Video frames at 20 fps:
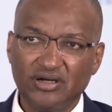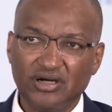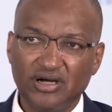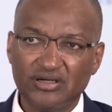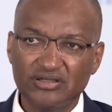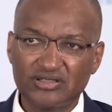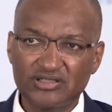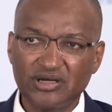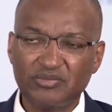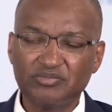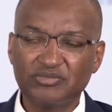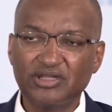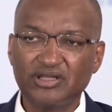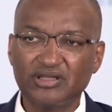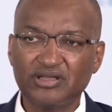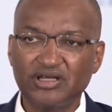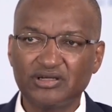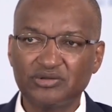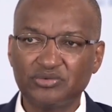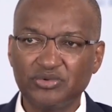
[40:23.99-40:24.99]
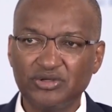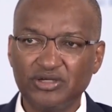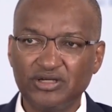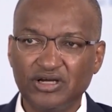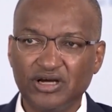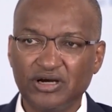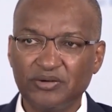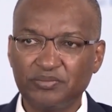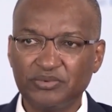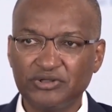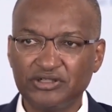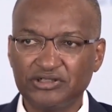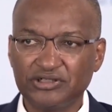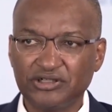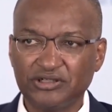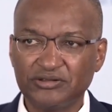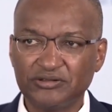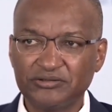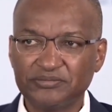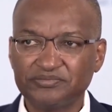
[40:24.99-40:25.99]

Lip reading: something that we appreciate.